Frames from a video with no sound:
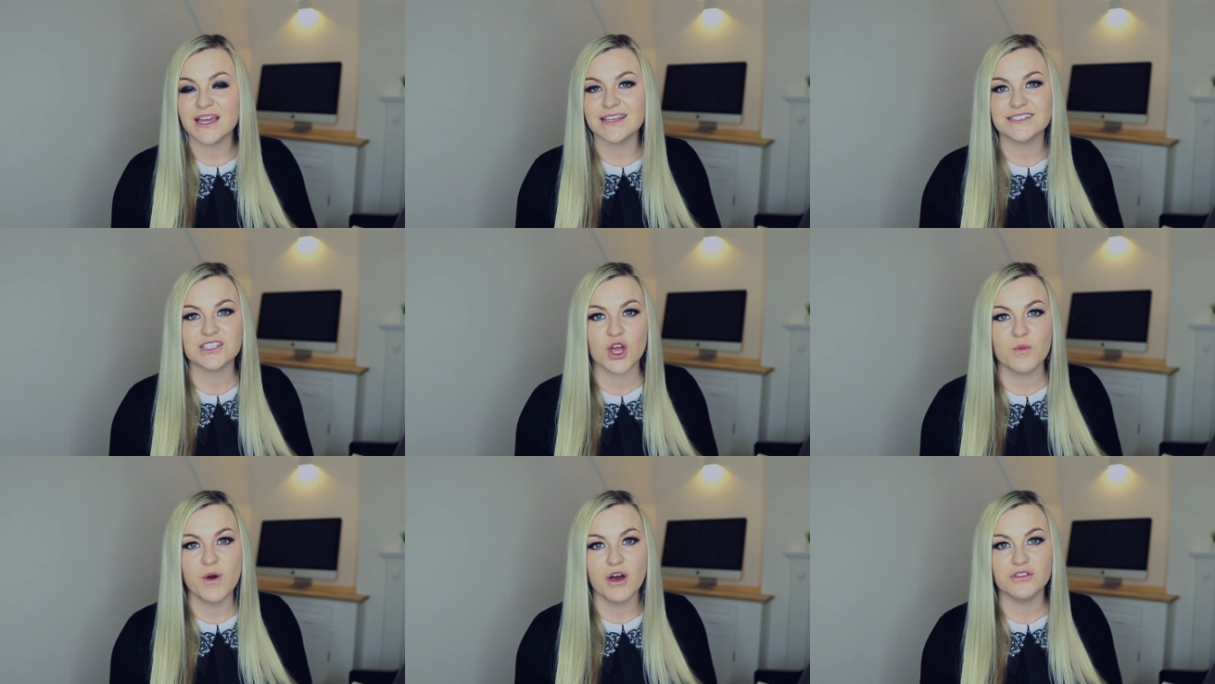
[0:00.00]
it so
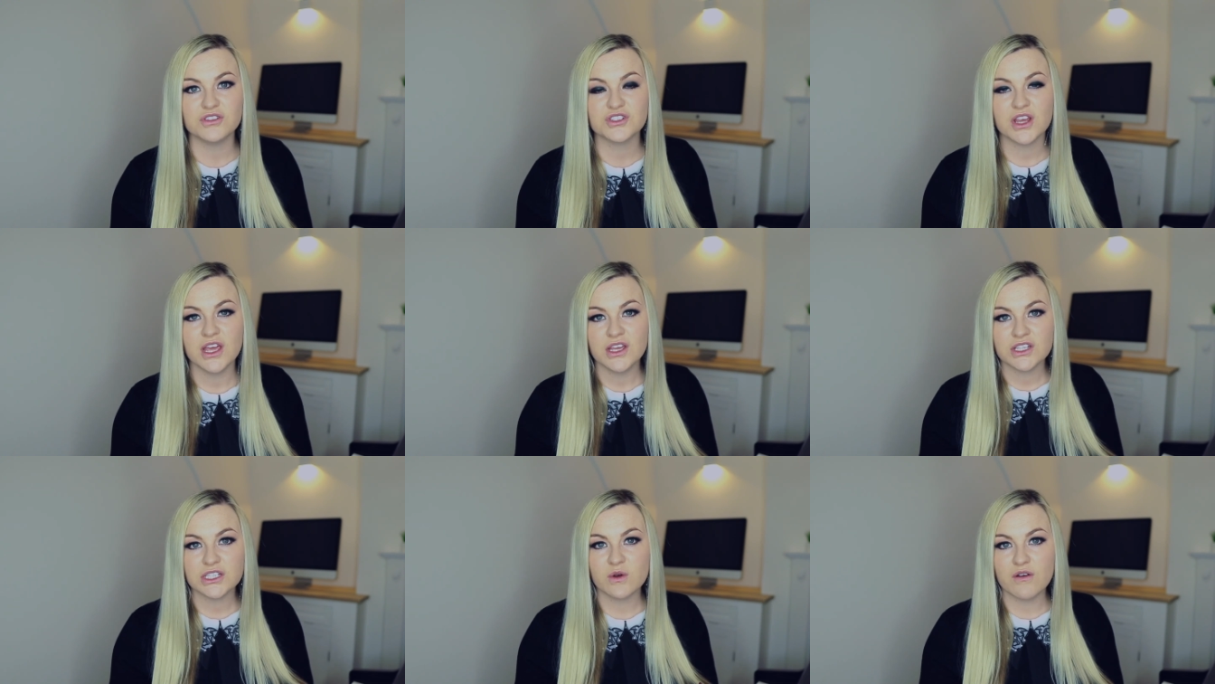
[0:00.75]
much.
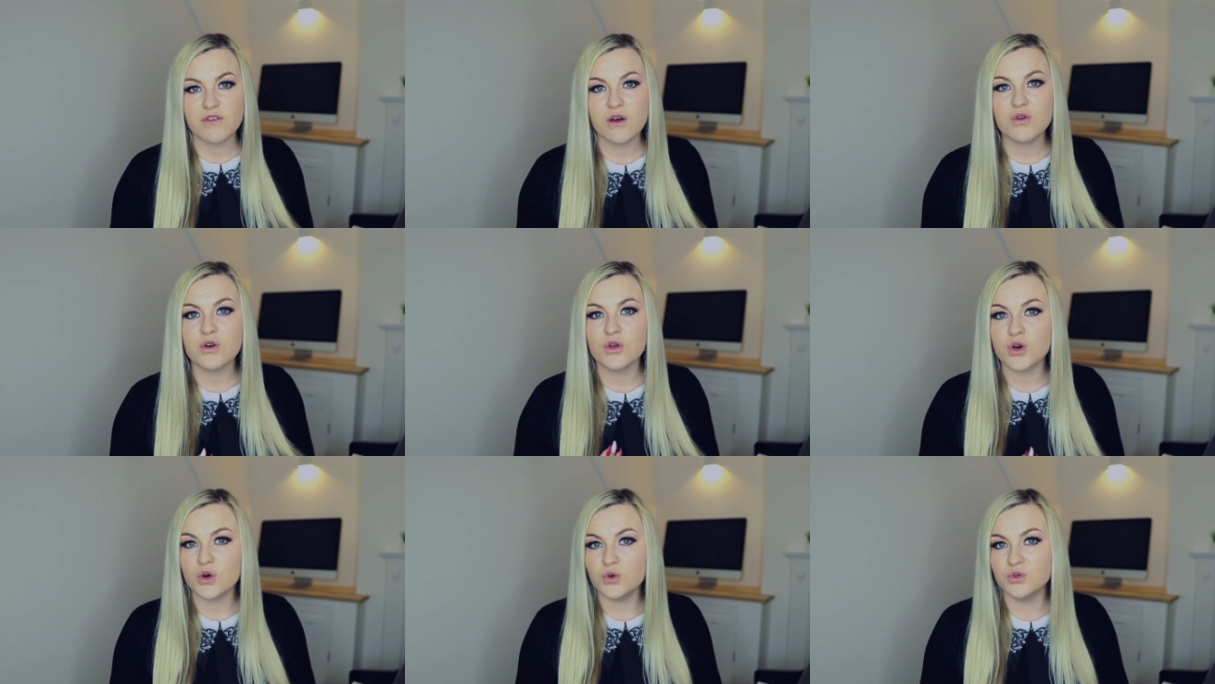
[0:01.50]
So a vocal
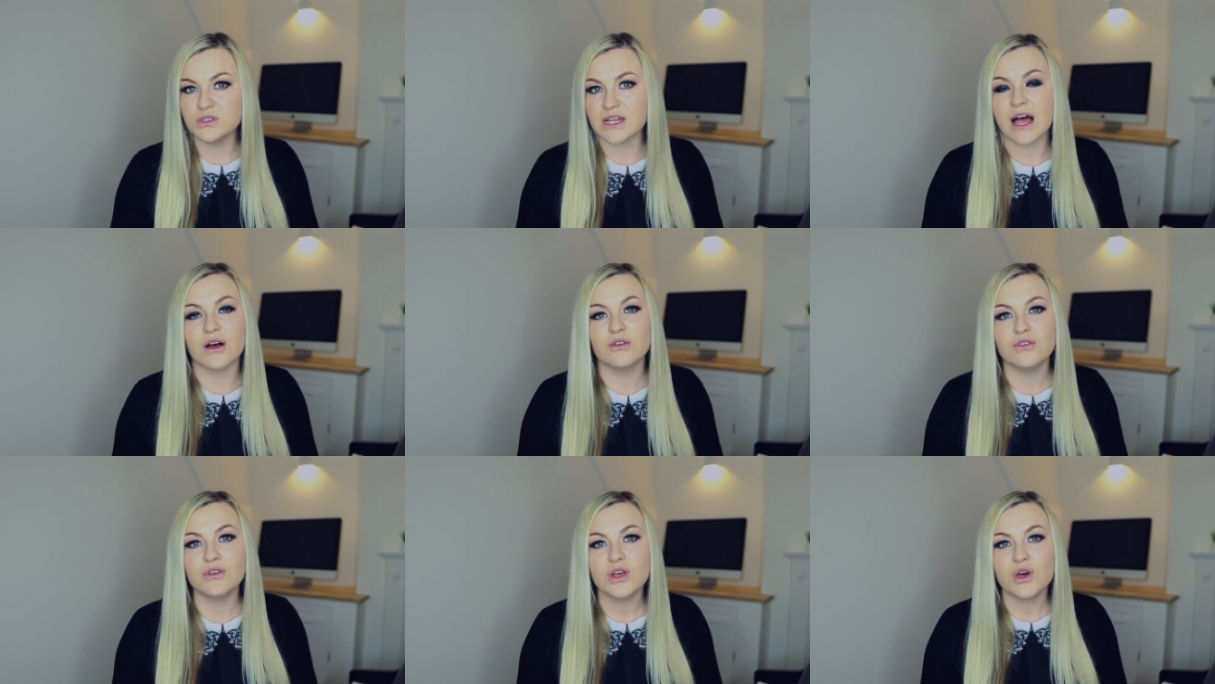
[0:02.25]
cool
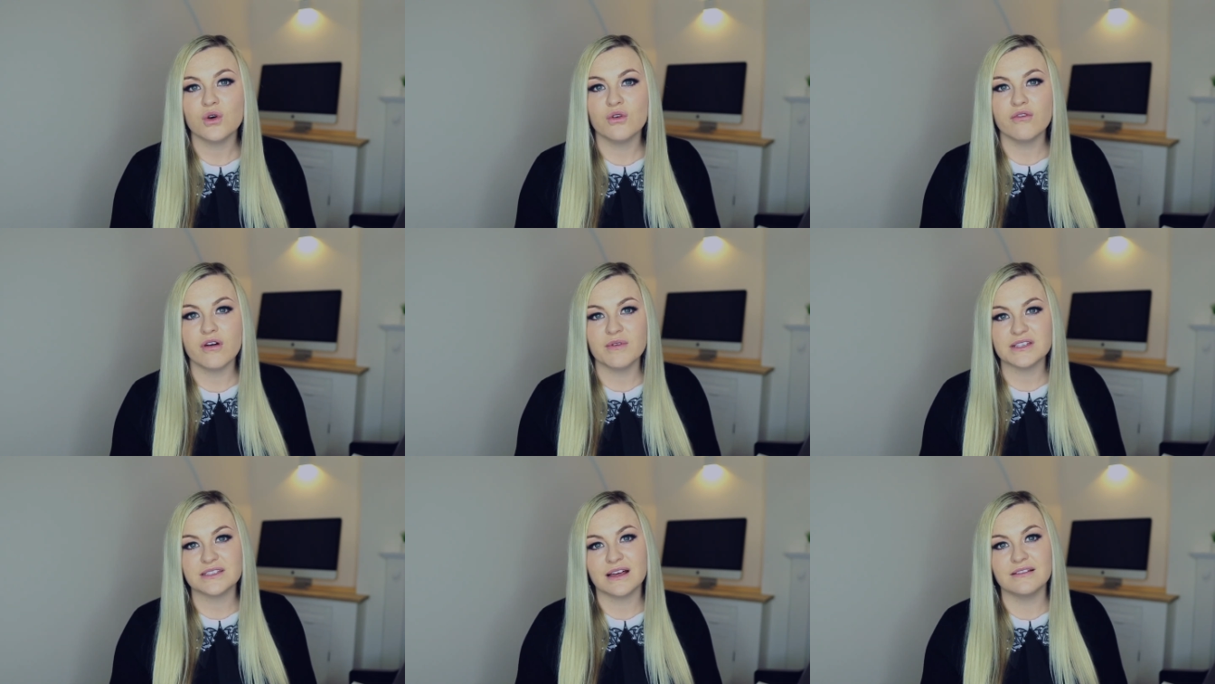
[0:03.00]
down, although it
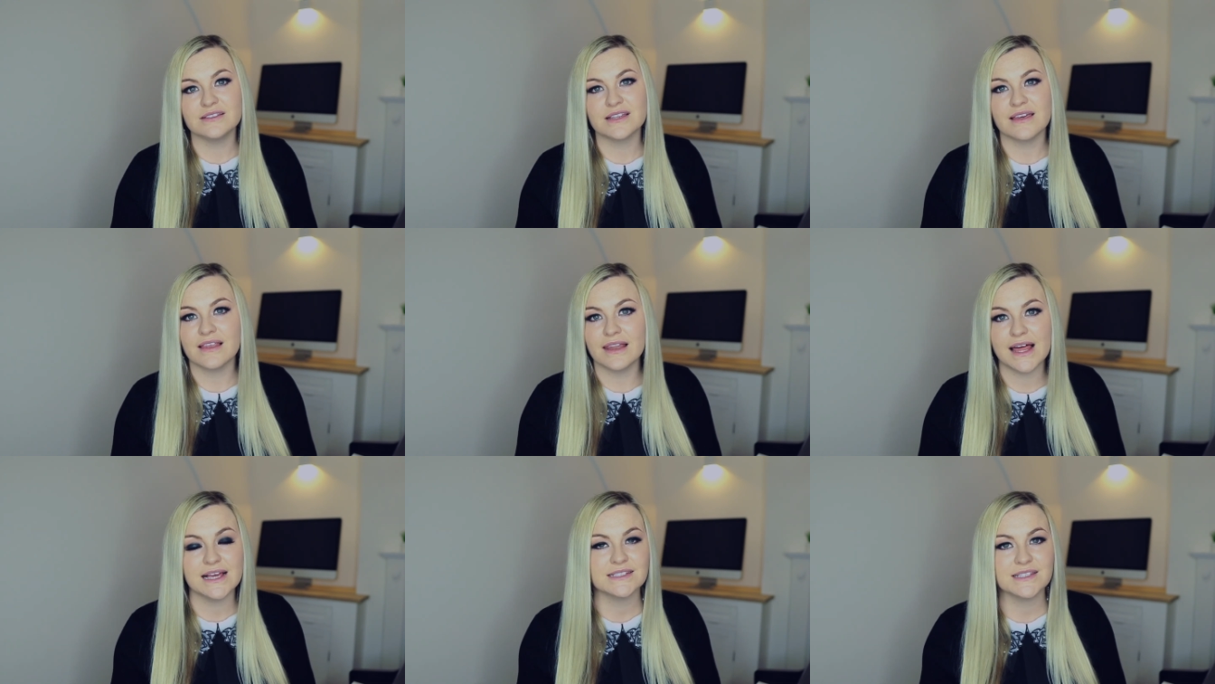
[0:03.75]
sounds like the
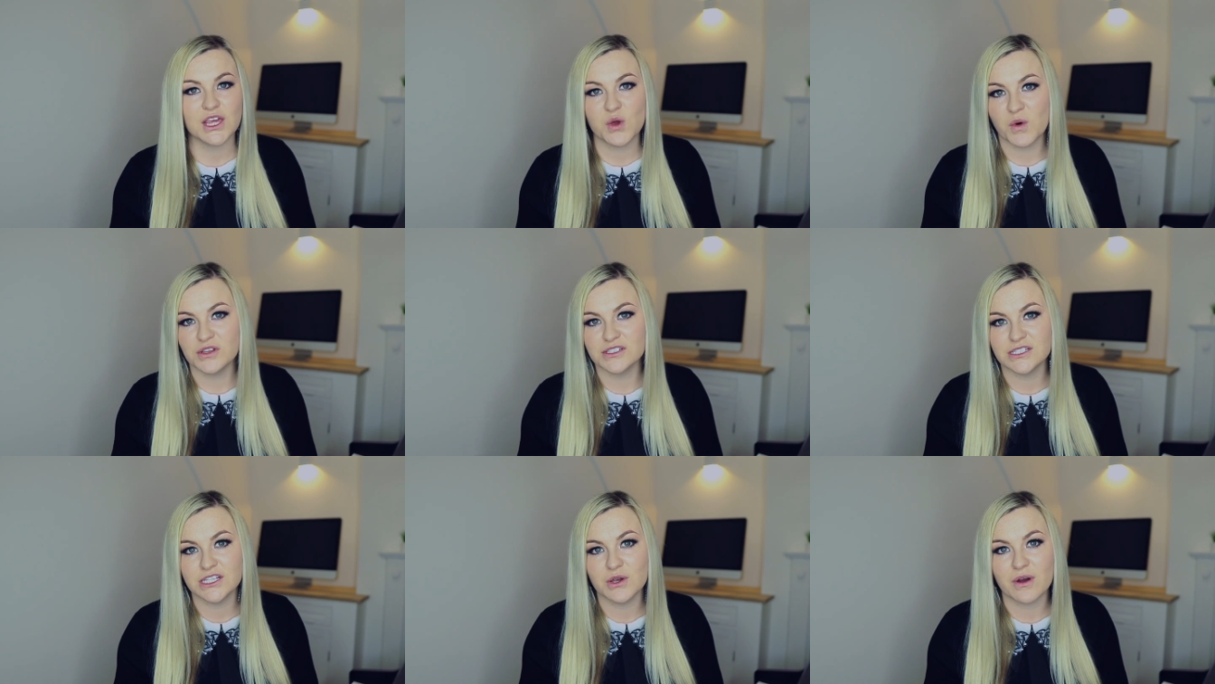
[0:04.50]
last thing you want to
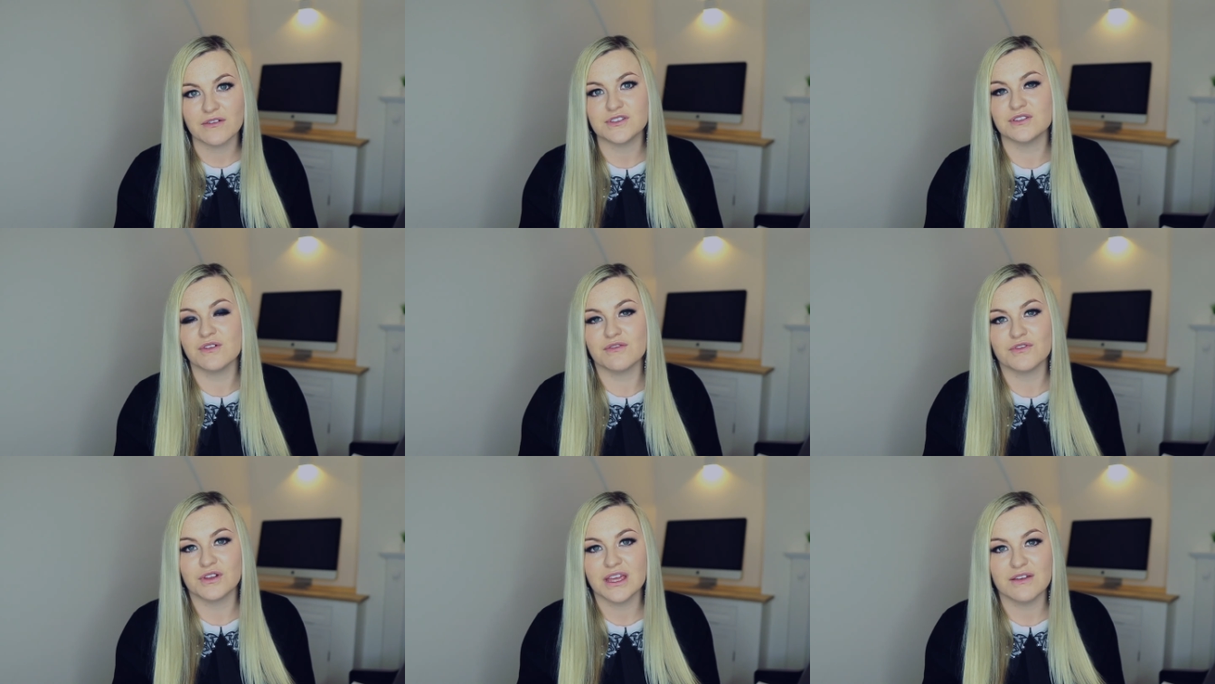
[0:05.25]
do after a
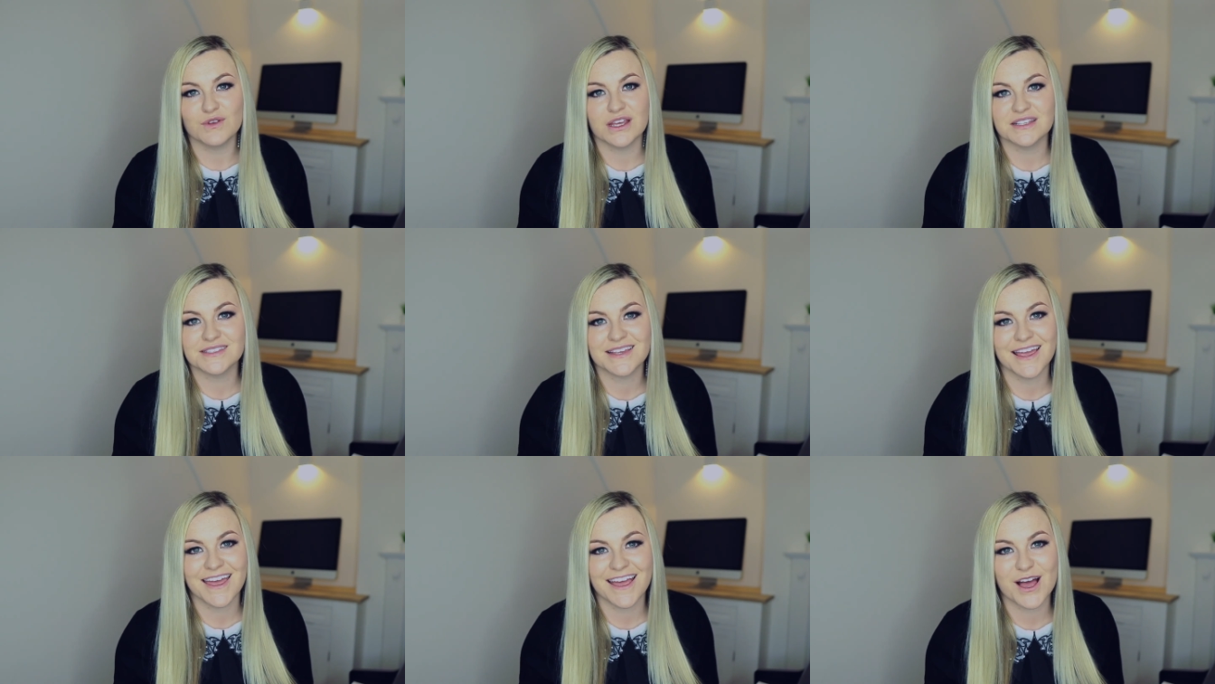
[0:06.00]
full evening
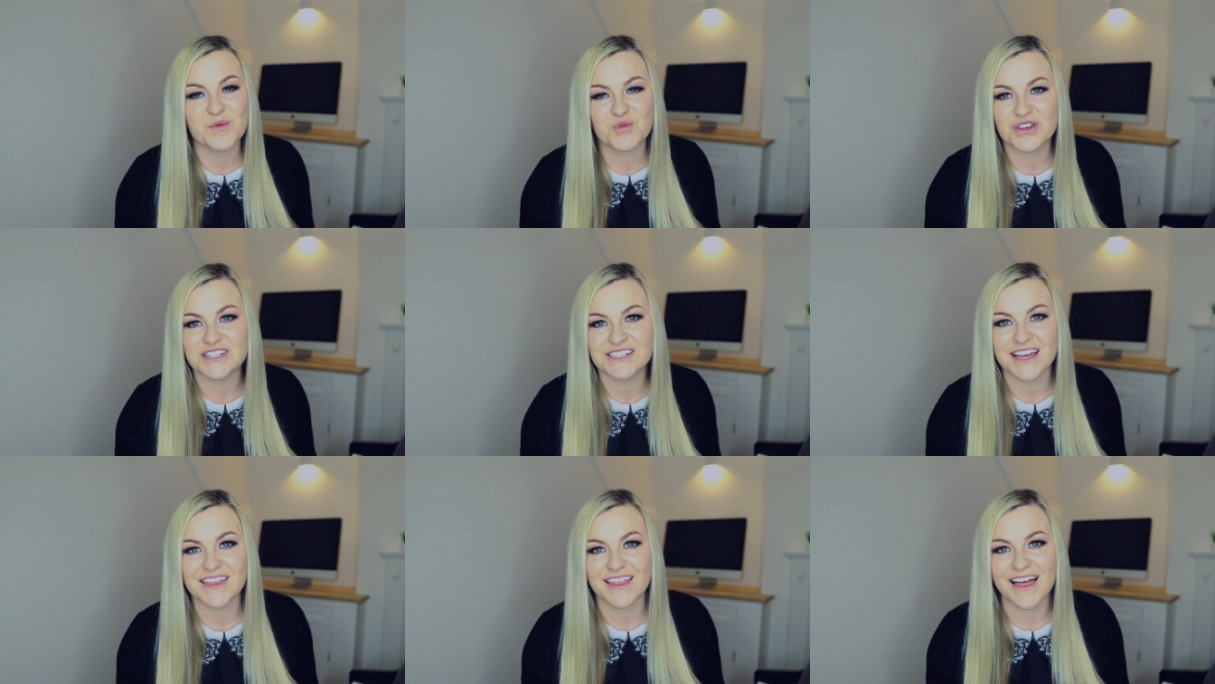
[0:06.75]
singing, I
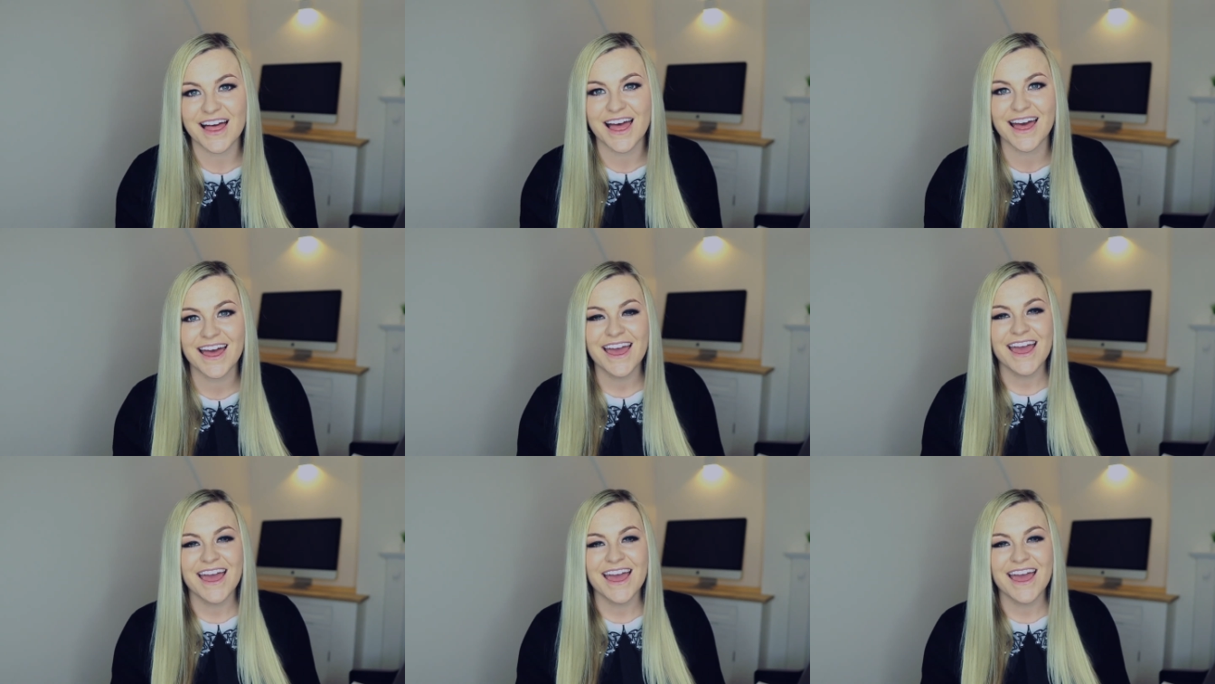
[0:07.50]
appreciate that,